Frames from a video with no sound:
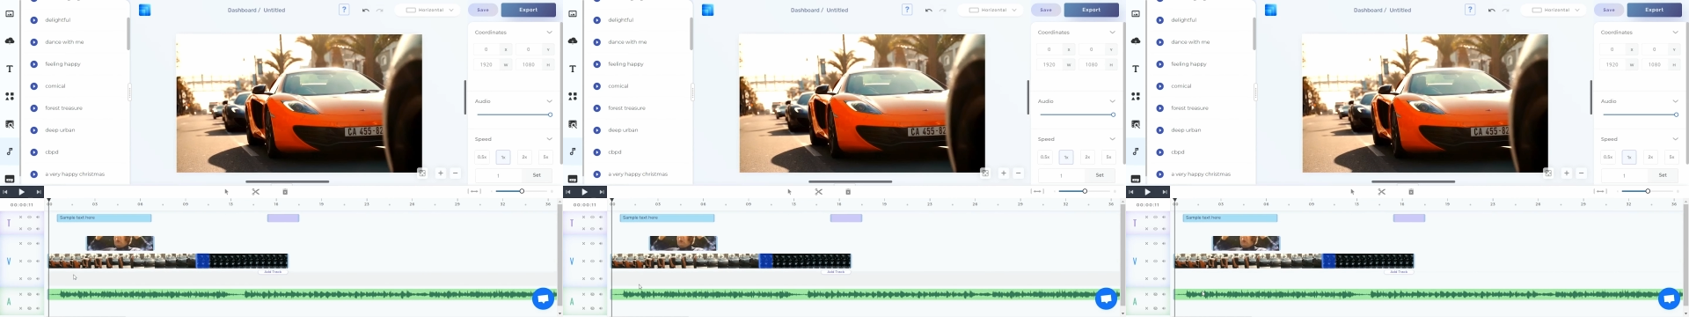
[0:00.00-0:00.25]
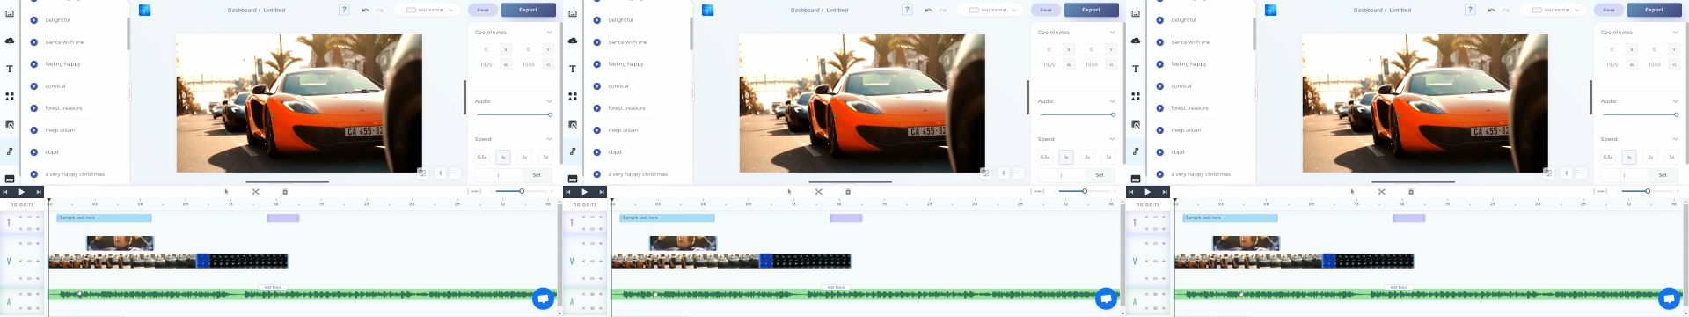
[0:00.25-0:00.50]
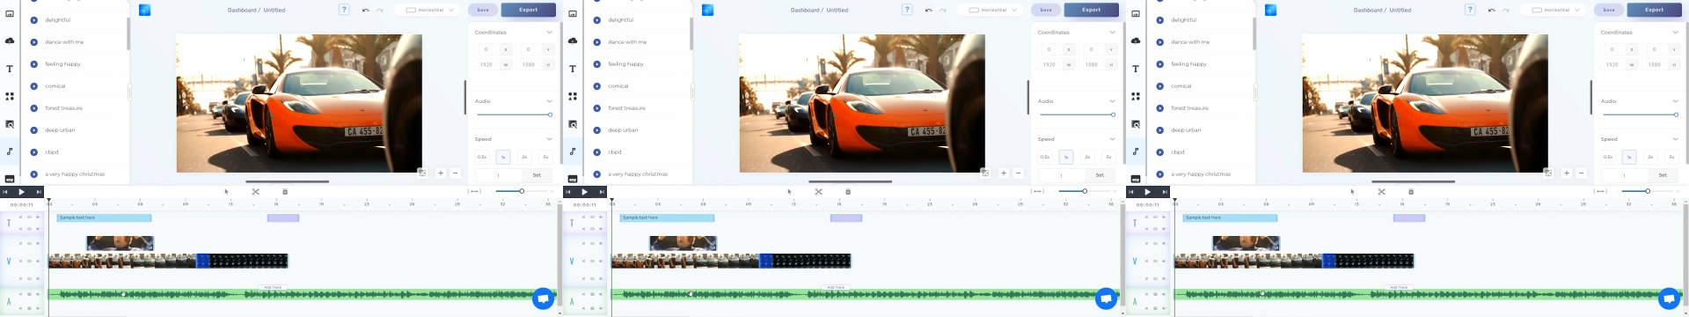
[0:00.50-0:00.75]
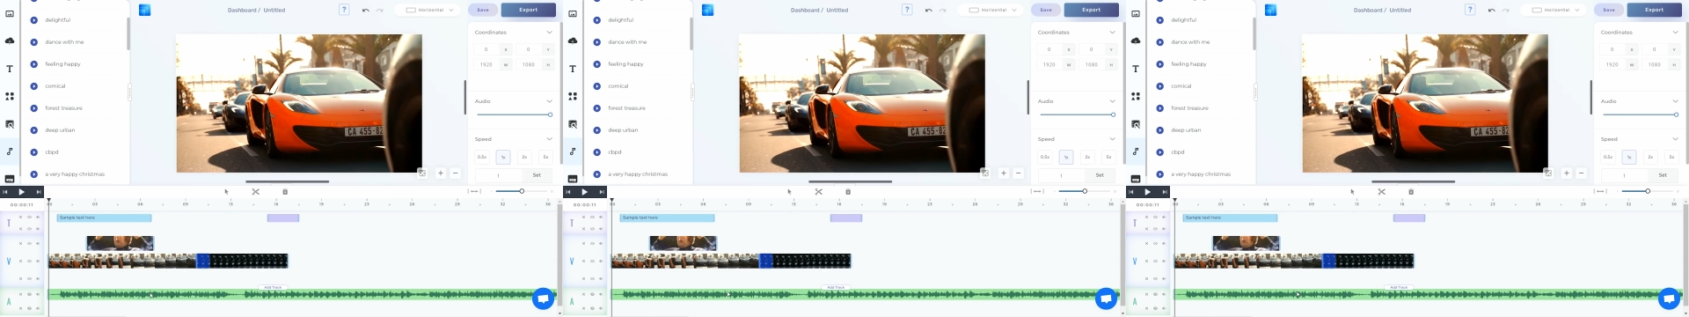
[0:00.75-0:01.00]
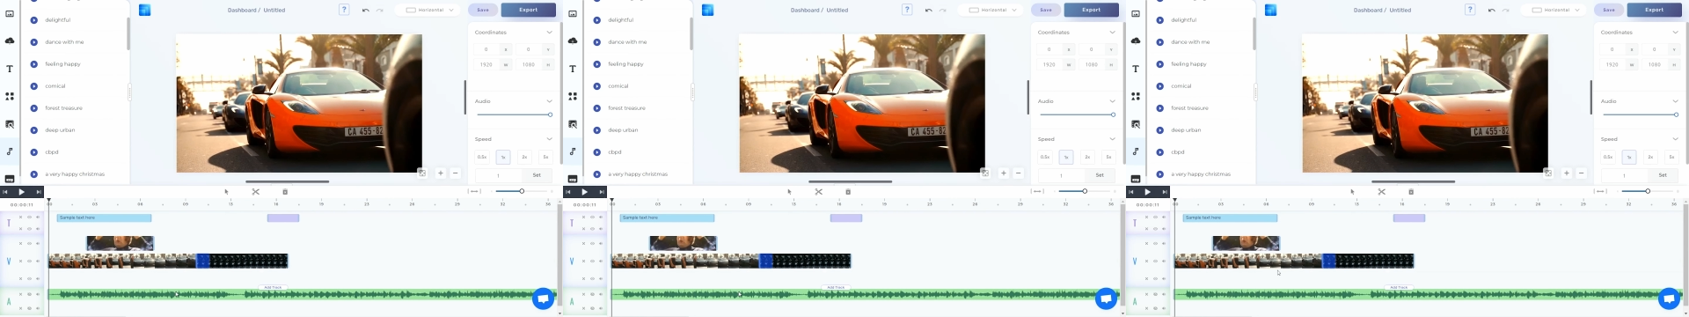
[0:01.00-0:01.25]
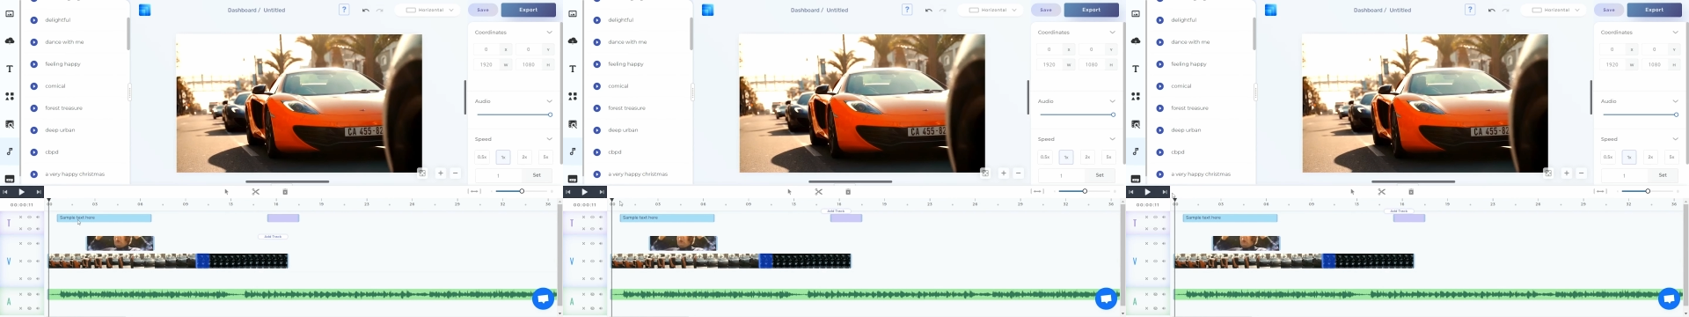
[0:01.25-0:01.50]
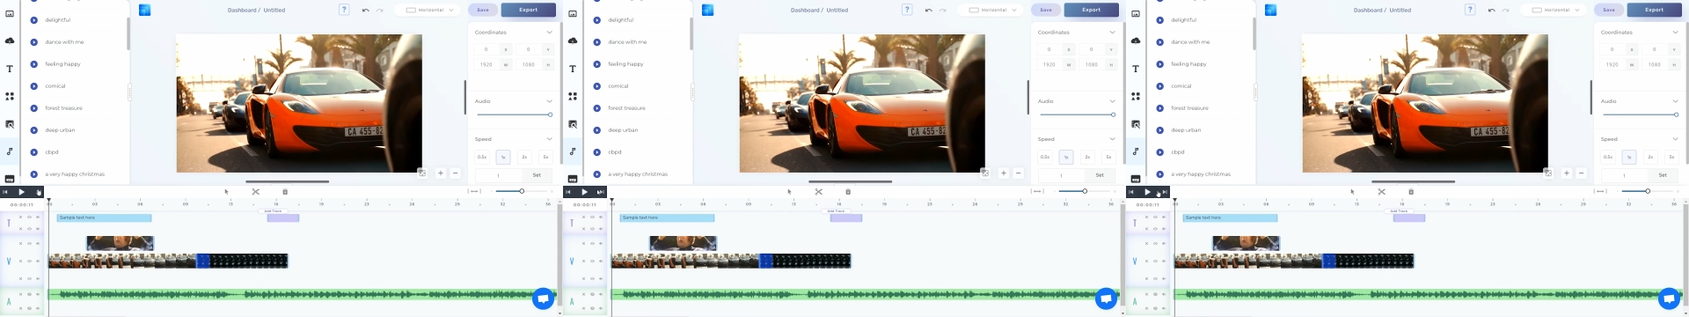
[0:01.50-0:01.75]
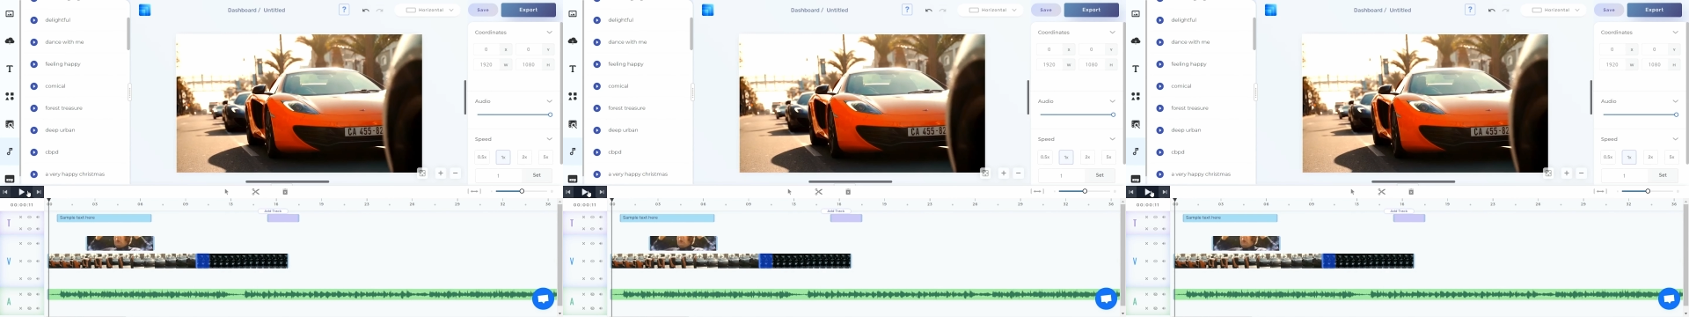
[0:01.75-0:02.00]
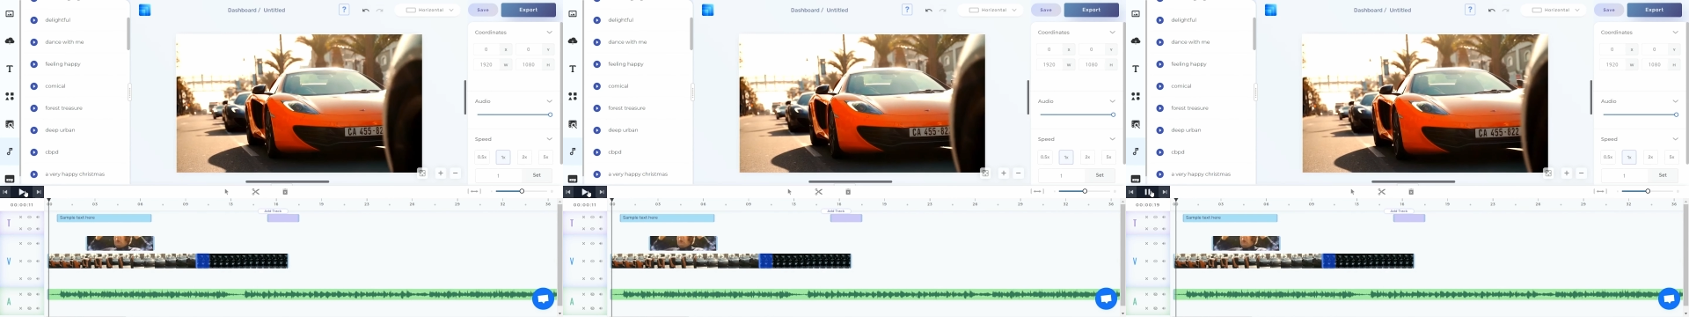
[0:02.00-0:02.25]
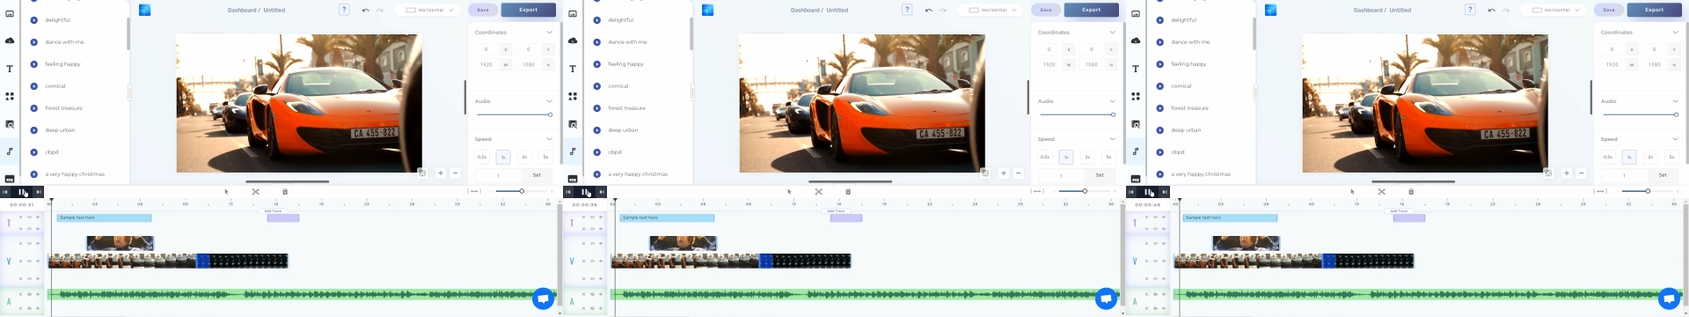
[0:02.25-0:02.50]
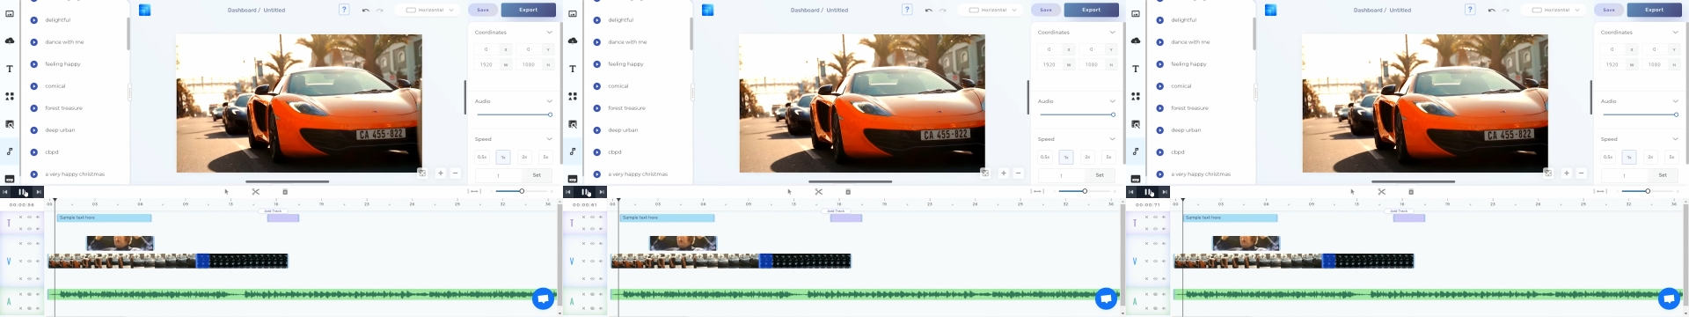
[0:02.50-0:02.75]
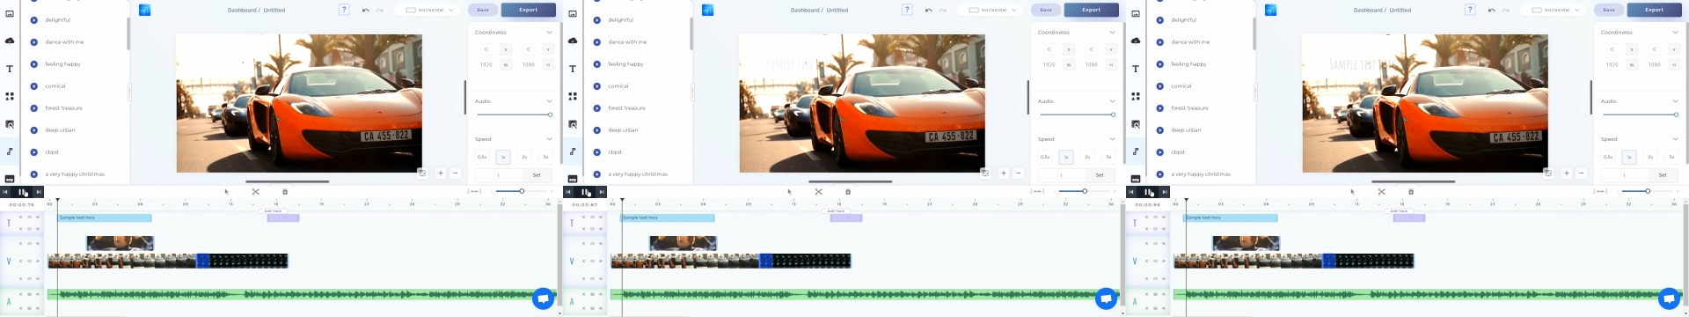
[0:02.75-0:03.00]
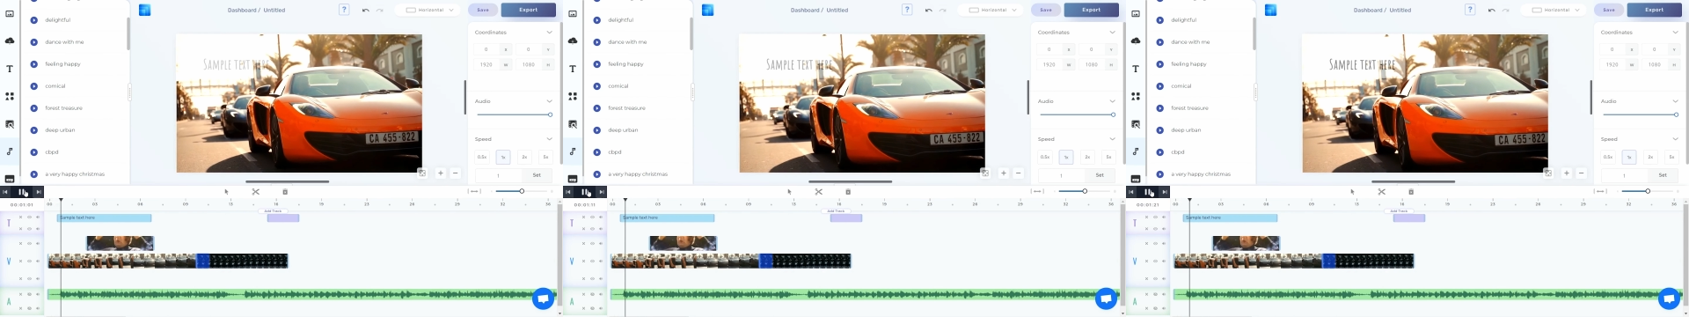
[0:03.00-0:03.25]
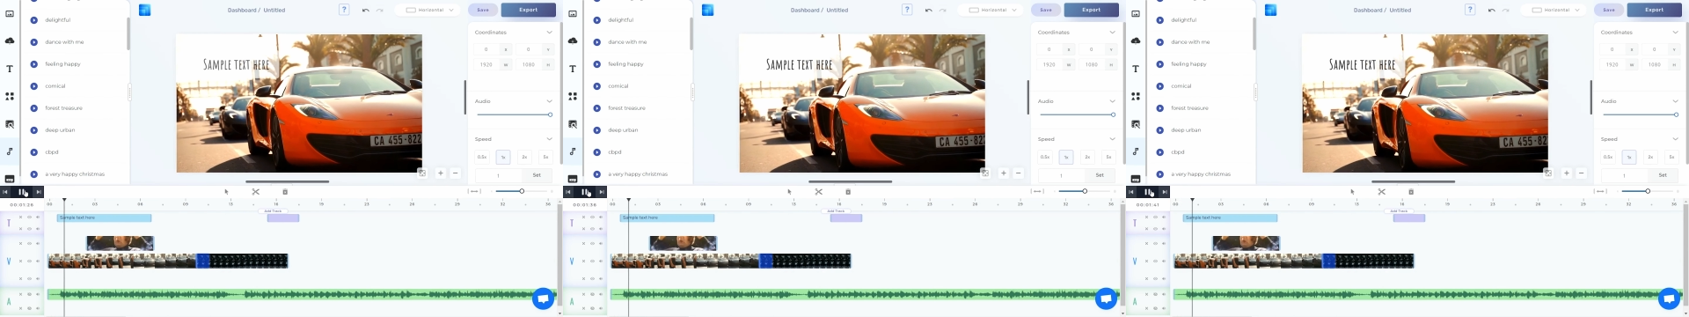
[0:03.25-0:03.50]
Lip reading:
Nobody's mouth can be seen.